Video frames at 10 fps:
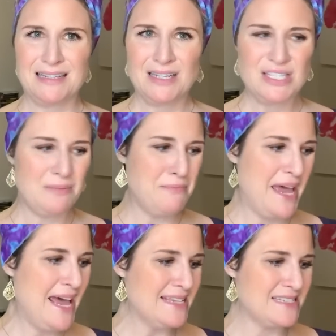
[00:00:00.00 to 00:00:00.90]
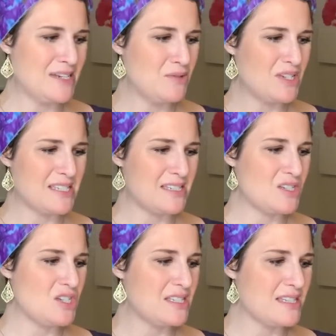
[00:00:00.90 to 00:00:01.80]
And he was
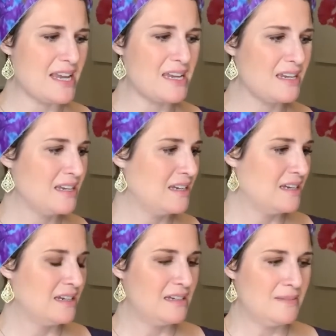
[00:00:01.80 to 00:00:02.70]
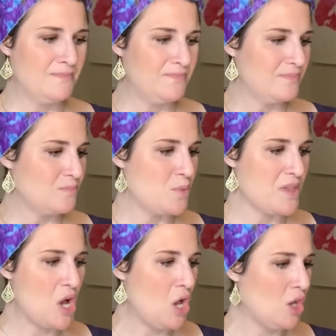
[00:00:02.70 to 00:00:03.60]
just like
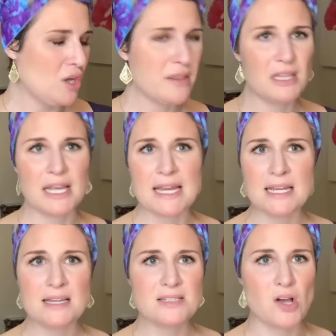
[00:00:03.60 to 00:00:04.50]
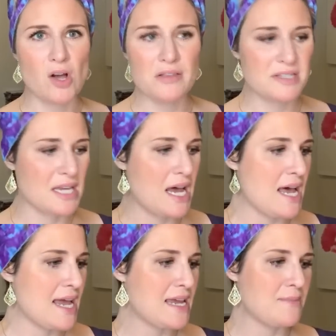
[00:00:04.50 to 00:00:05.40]
with all the ladies all the
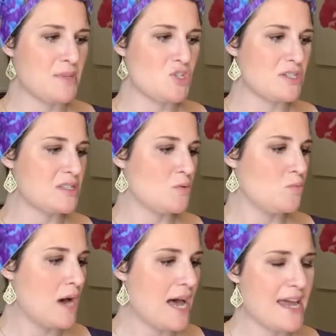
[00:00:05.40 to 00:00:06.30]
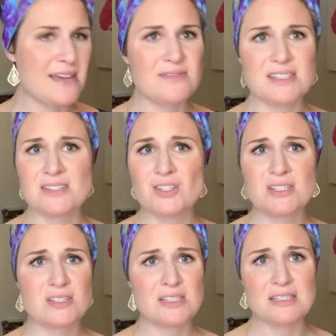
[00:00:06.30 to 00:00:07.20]
time and just the wives and
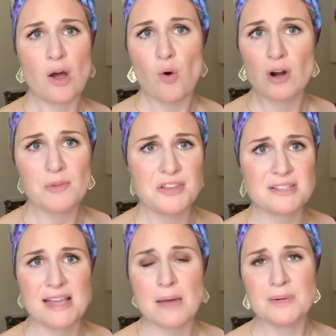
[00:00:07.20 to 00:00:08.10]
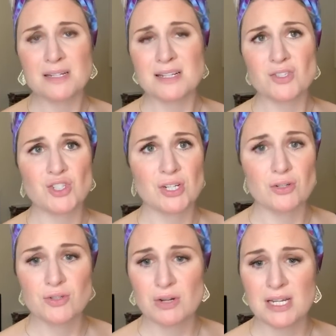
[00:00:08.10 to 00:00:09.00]
just horrible things happening to his
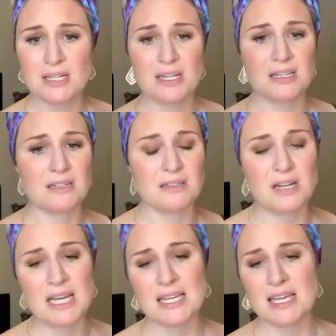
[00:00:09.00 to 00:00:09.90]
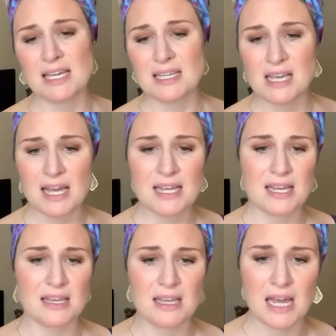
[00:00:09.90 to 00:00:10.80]
children. And ay, ay,
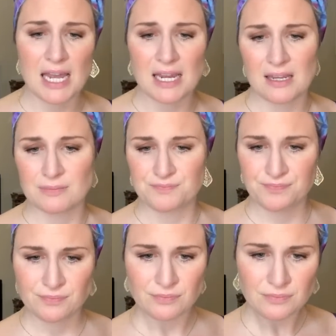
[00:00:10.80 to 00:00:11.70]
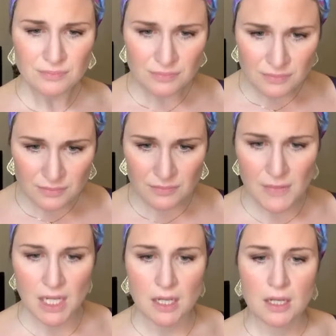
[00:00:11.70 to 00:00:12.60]
ay, ay,
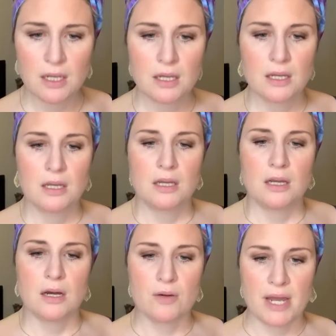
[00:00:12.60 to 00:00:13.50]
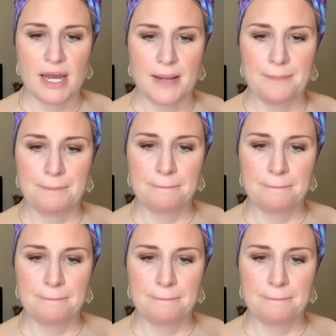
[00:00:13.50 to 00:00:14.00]
ay.